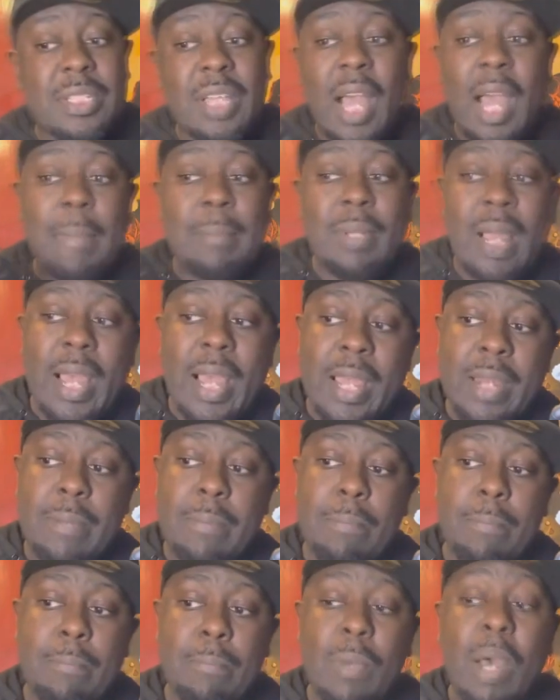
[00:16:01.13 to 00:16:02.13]
timeline,
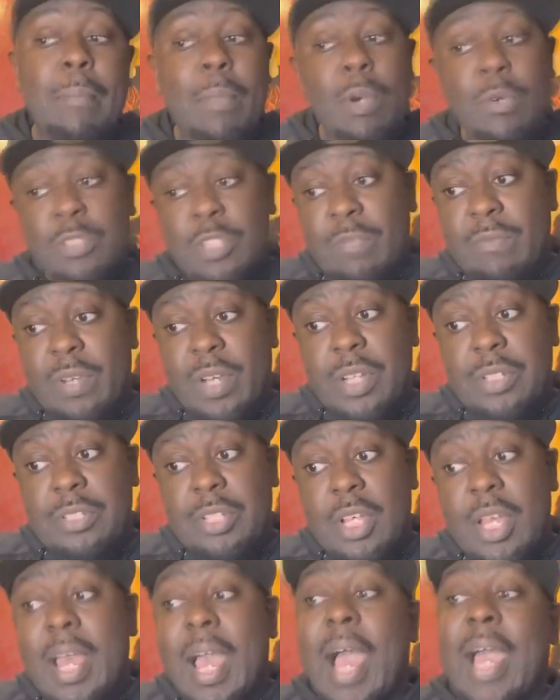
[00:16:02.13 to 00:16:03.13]

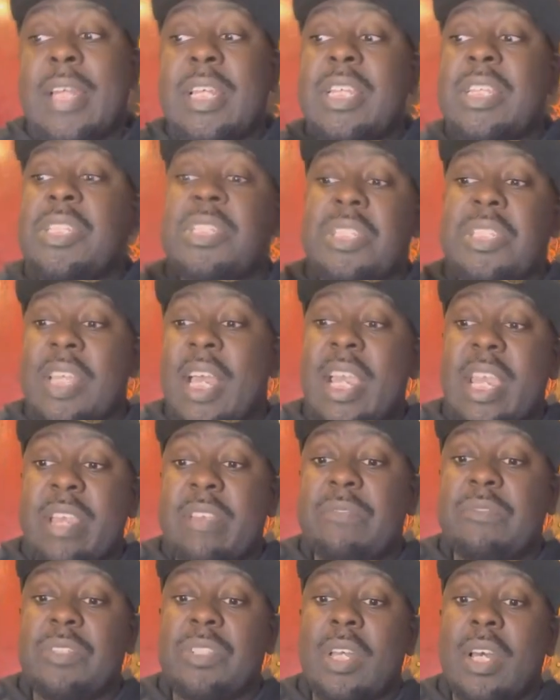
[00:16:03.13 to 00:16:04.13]
multiverse, and he
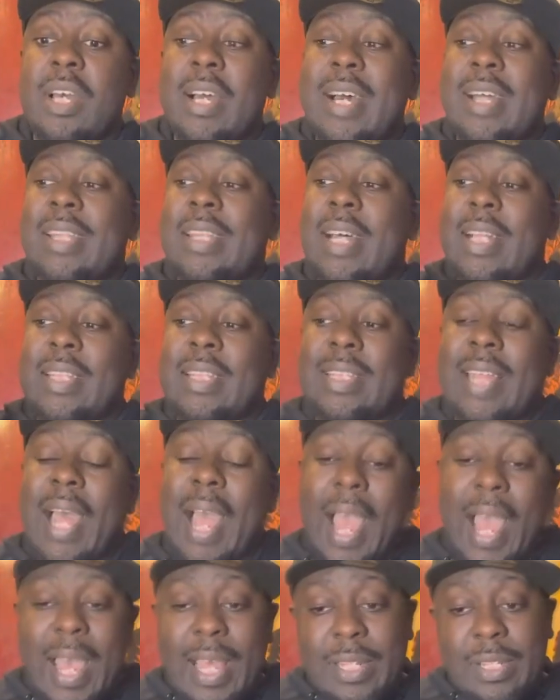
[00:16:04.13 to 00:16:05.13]
saves the
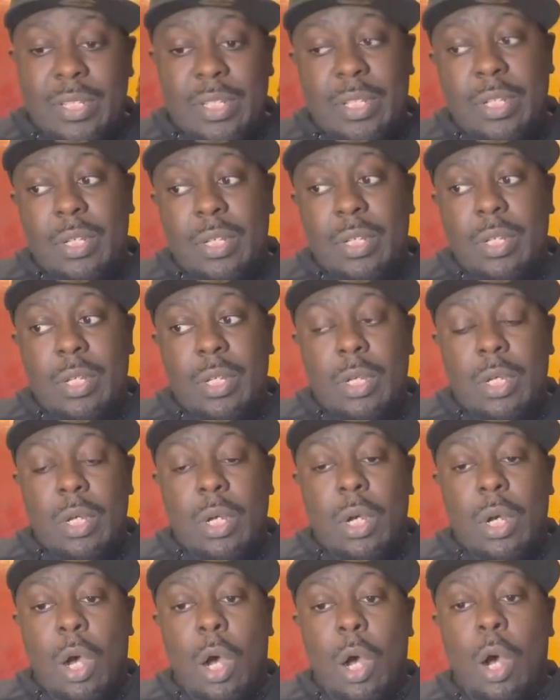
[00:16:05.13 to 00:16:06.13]
dad
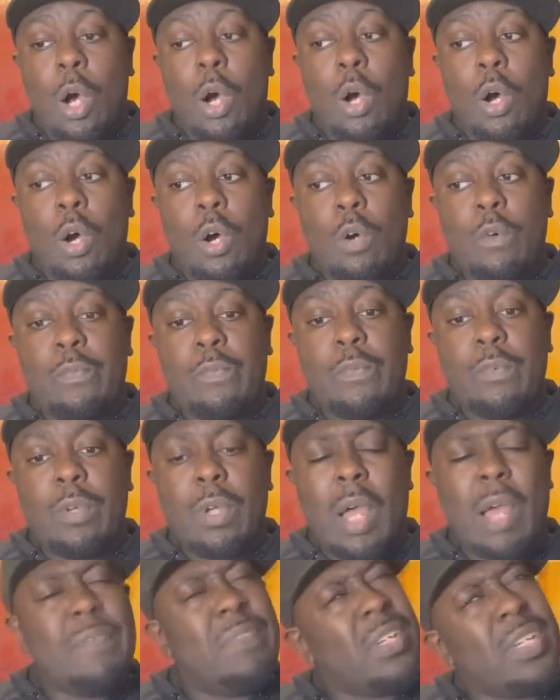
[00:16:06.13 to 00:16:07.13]
of,
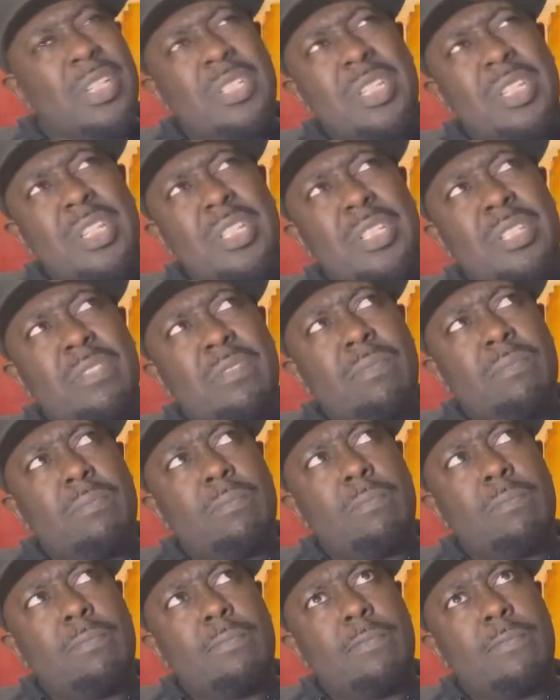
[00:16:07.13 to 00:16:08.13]
I think it's his
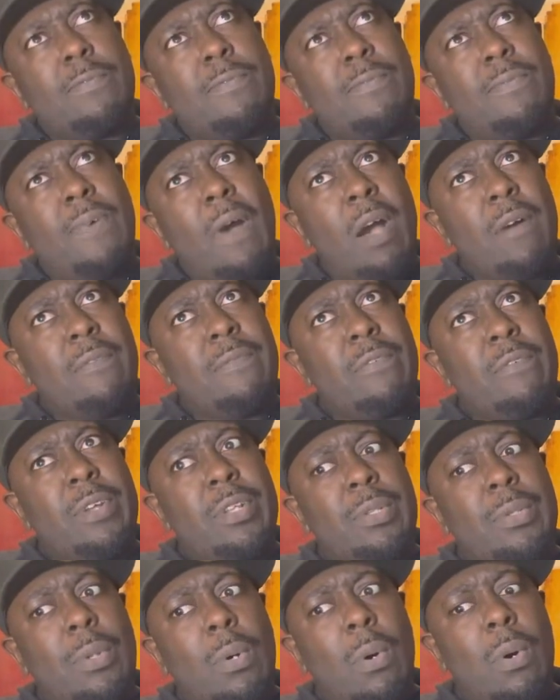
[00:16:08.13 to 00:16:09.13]

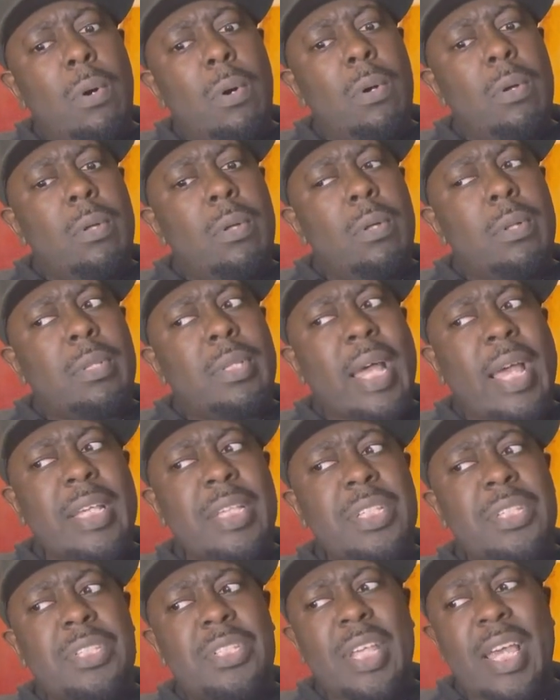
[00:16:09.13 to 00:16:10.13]
father-in-law that
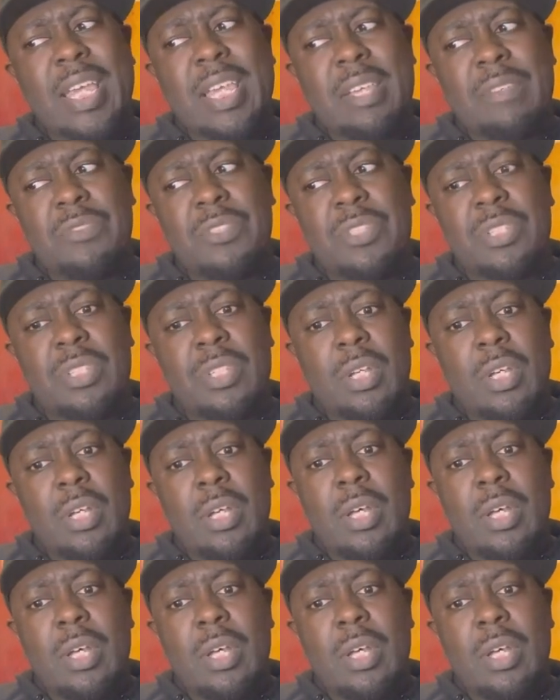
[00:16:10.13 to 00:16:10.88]
he saves.